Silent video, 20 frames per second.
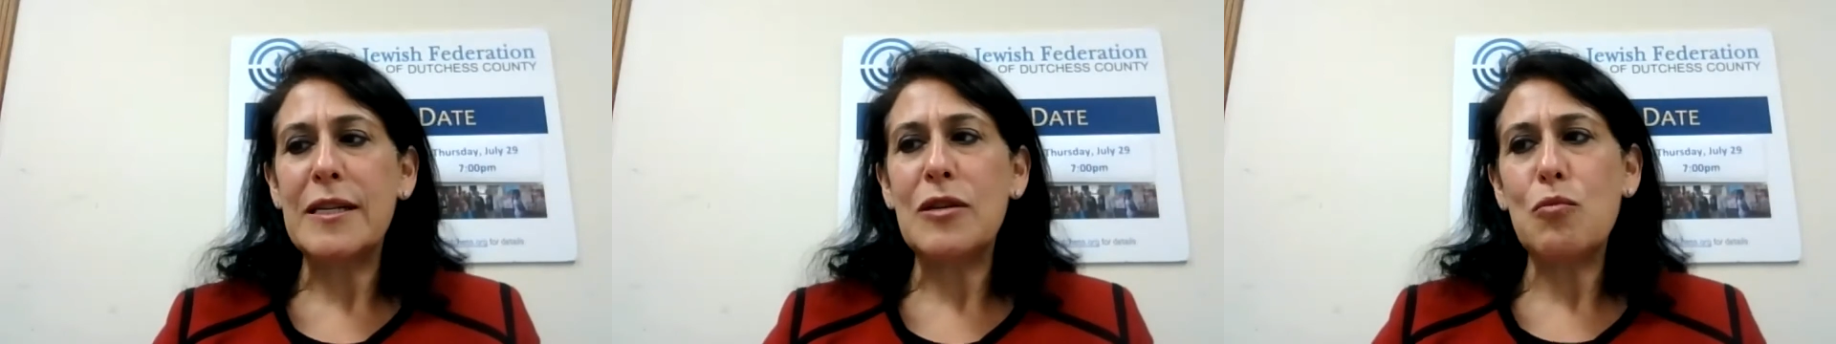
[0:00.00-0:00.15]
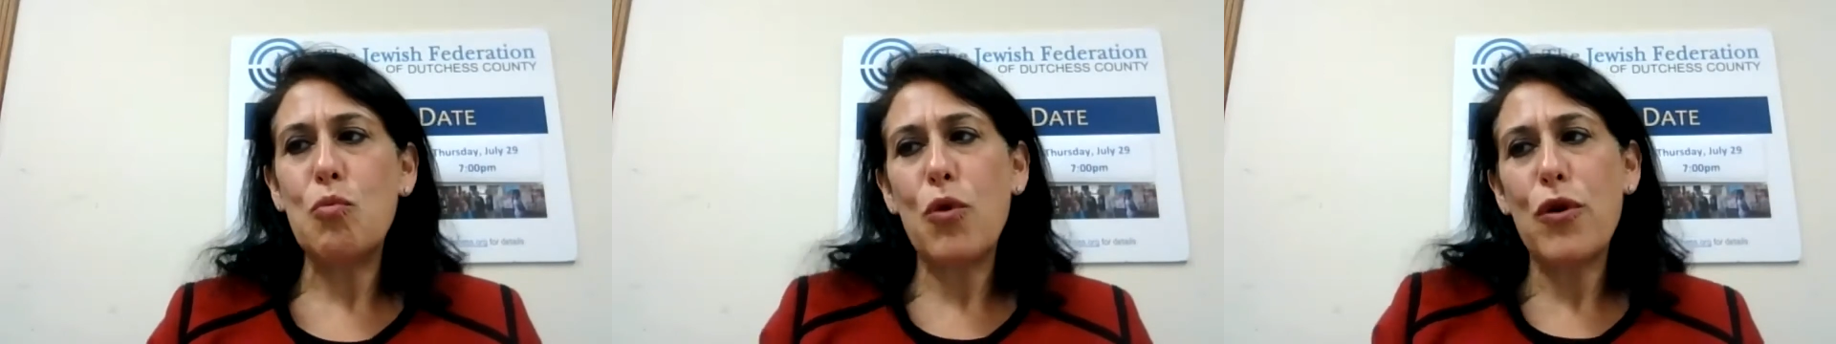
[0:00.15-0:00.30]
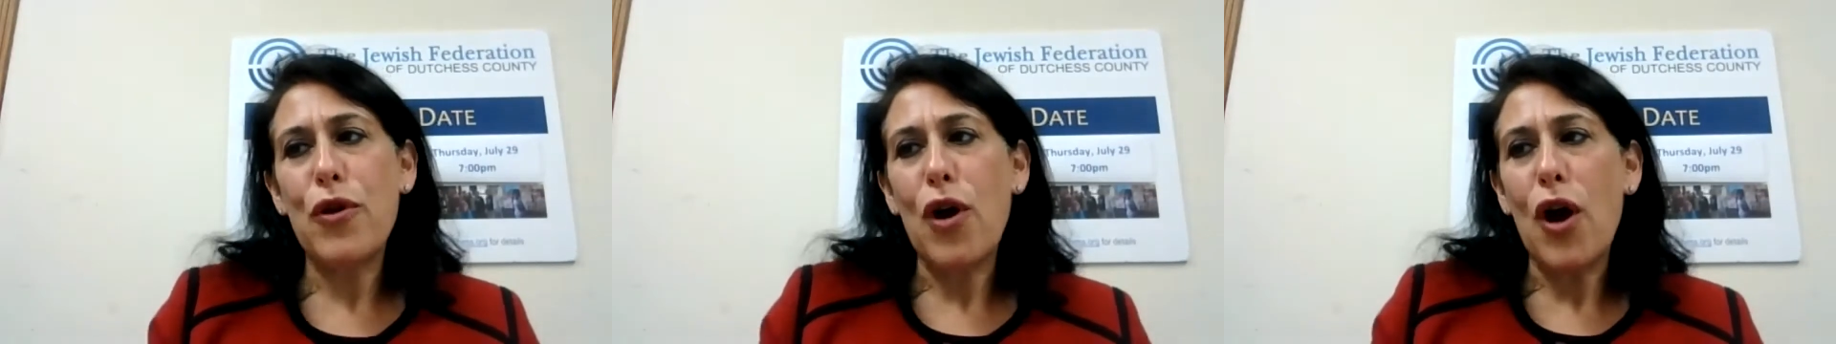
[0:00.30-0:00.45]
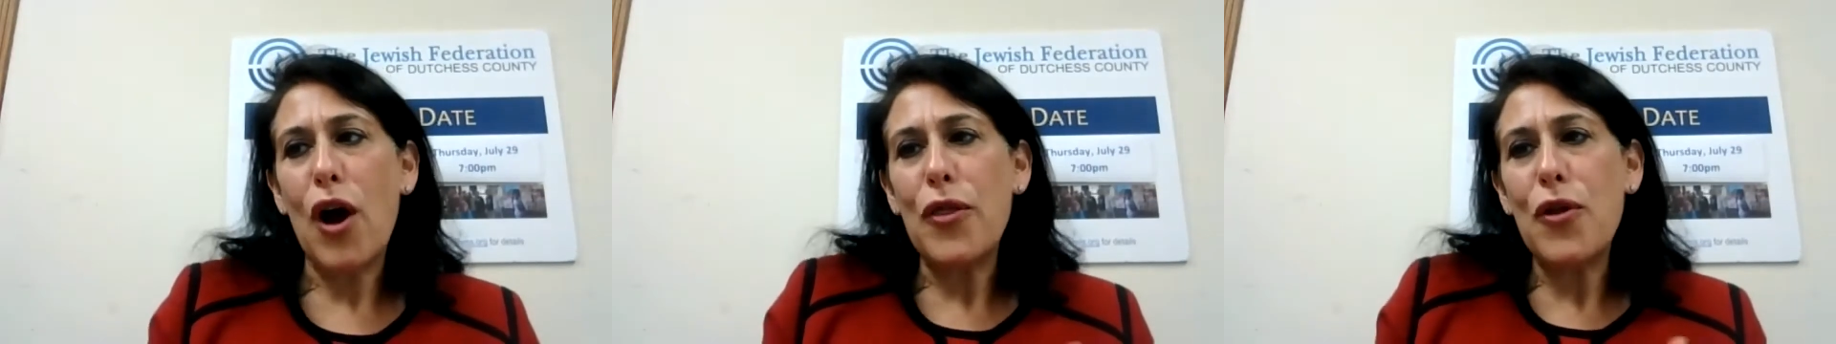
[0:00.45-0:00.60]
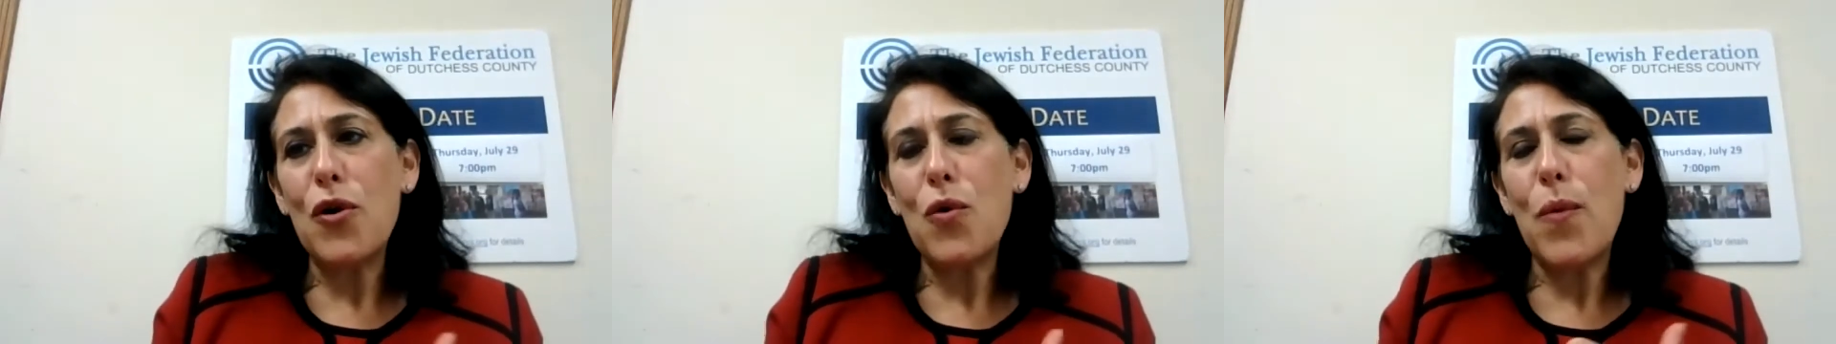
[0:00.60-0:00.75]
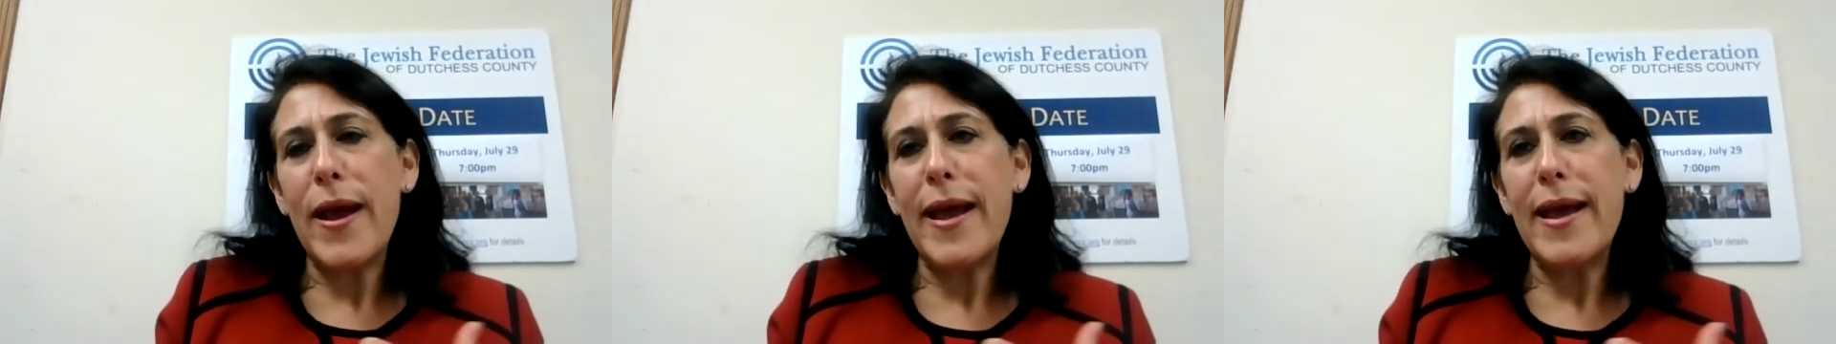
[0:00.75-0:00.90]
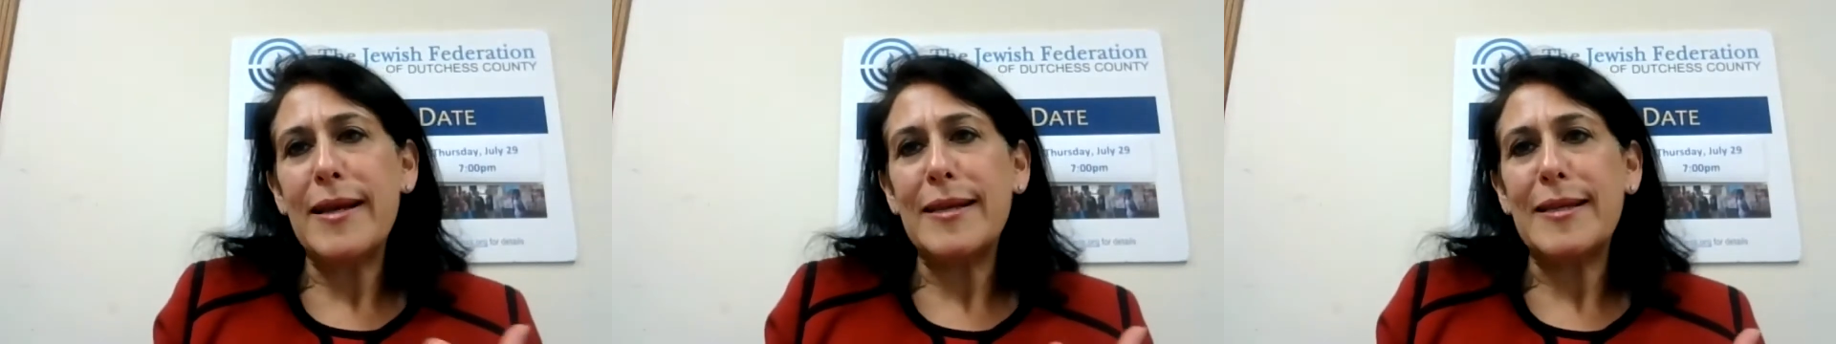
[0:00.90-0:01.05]
Were there other
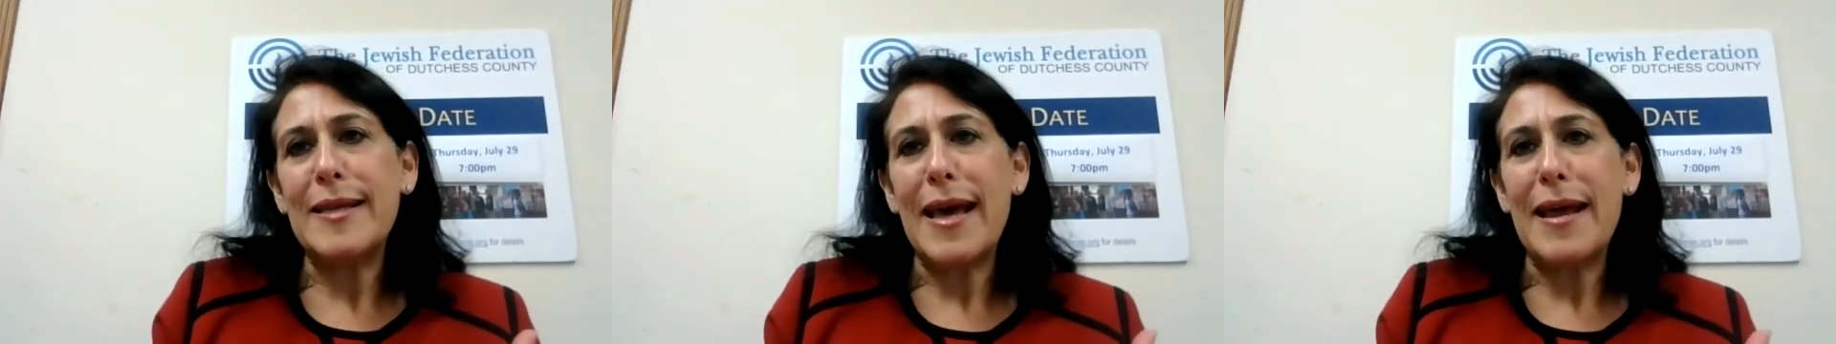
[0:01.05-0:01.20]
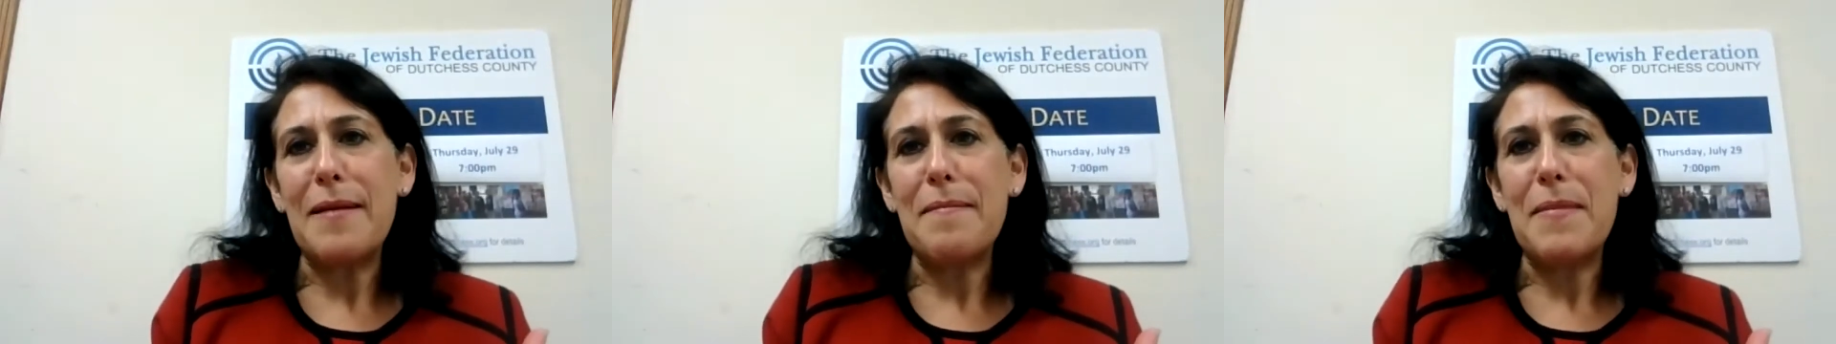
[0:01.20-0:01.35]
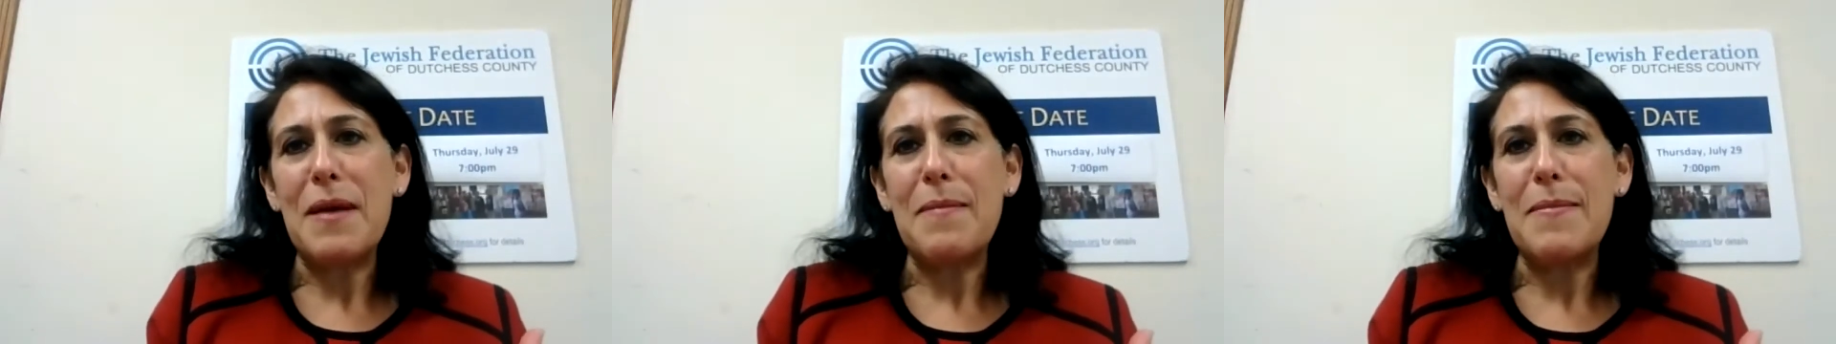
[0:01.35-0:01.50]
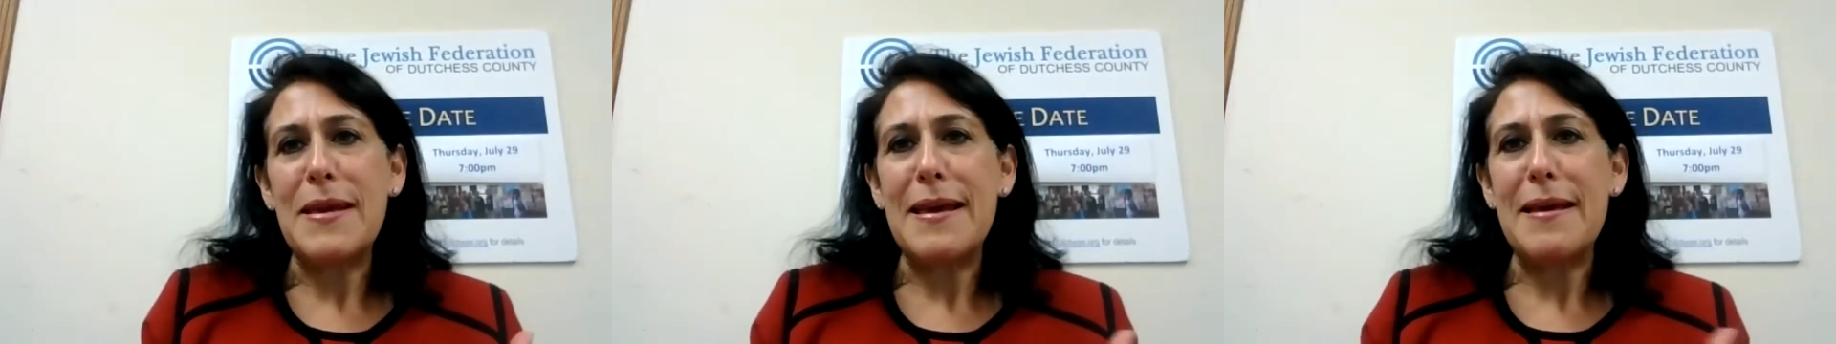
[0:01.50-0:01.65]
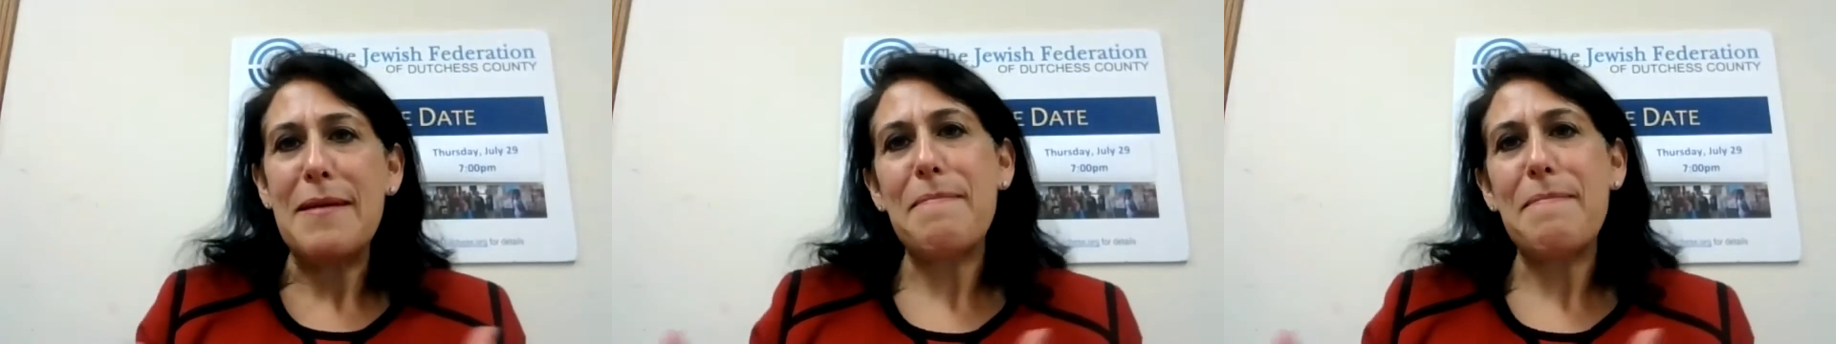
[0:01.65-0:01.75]
ways that it maybe